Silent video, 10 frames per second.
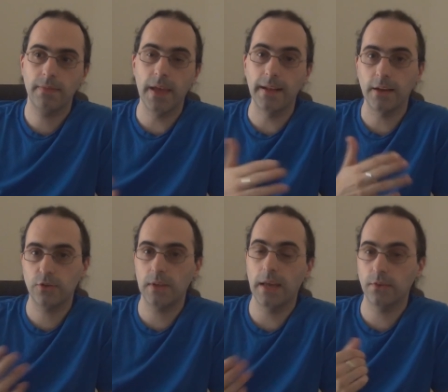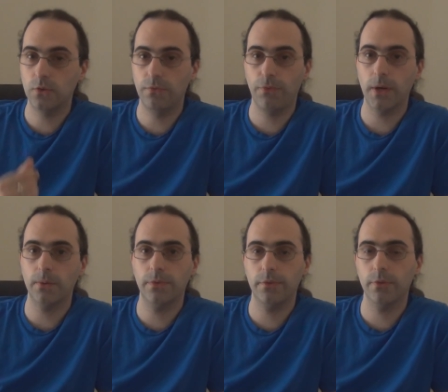that actually has a good
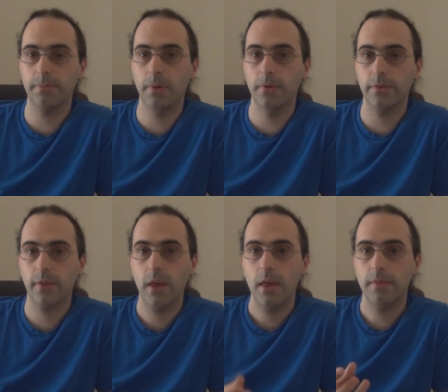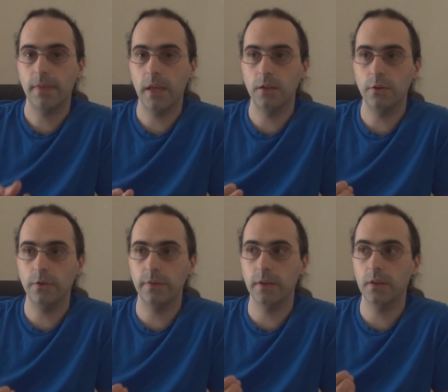frequency response than
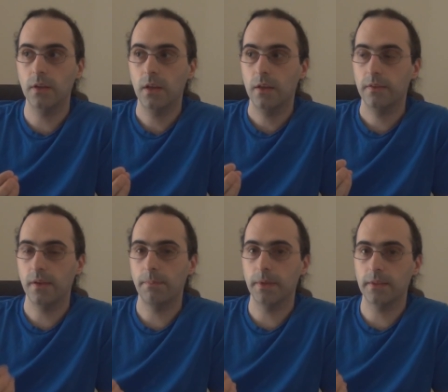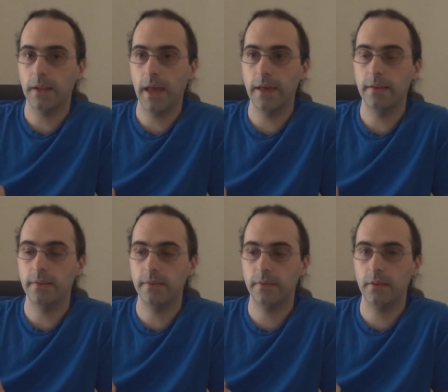using something that
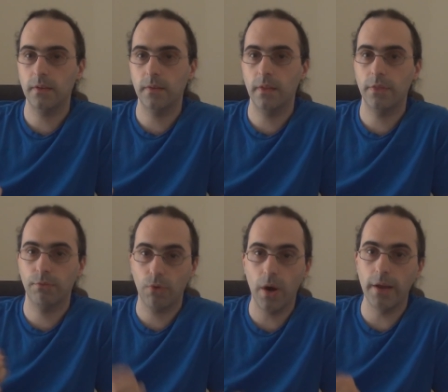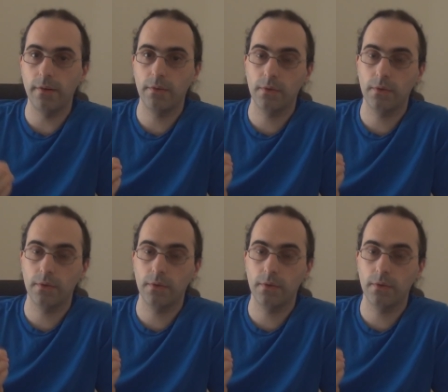has the right